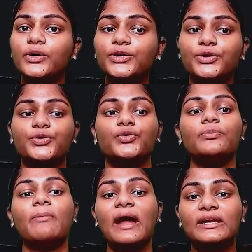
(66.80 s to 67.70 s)
going to
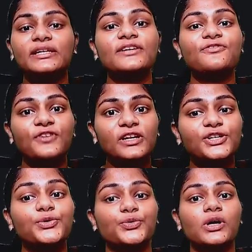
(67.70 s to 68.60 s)
do magnetic field
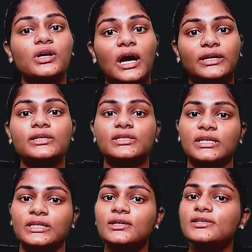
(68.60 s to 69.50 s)
due to a current
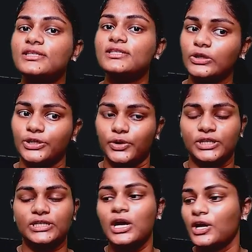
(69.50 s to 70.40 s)
in a
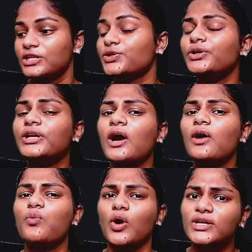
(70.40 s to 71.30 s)
solenoid. So
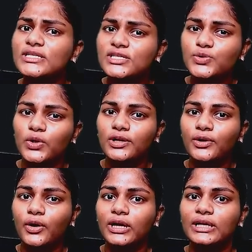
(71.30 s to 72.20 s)
now what is a
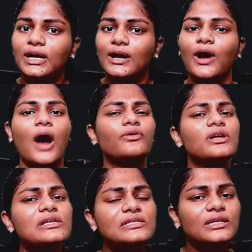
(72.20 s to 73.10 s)
solenoid? How
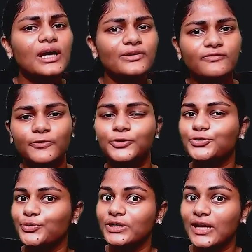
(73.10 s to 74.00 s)
does the current flow
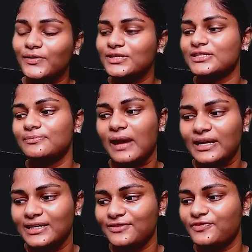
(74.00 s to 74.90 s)
through it? How does the
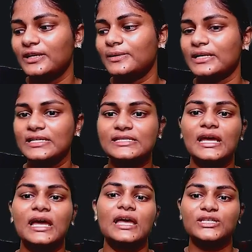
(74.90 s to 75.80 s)
magnetic field is?
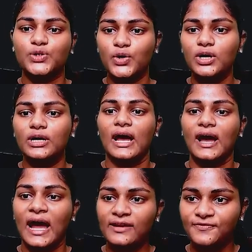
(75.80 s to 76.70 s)
So
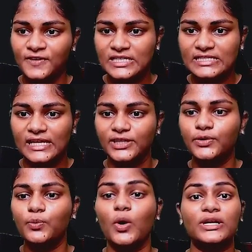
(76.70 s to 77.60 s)
I'll first tell
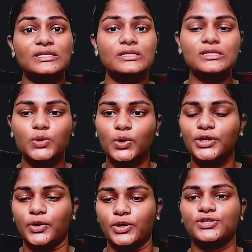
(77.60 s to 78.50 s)
you what is a
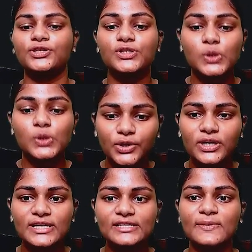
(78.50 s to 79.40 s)
solenoid. So the
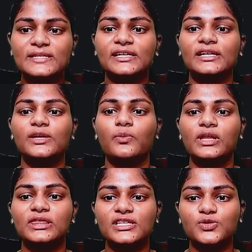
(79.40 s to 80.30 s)
solenoid is basically
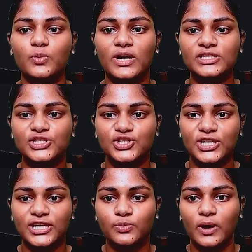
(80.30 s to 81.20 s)
when this one
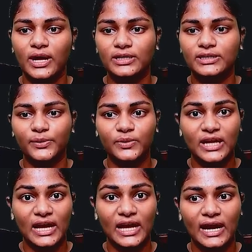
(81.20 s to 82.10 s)
straight wire that
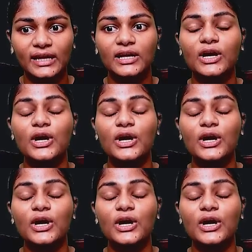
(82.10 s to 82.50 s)
we had,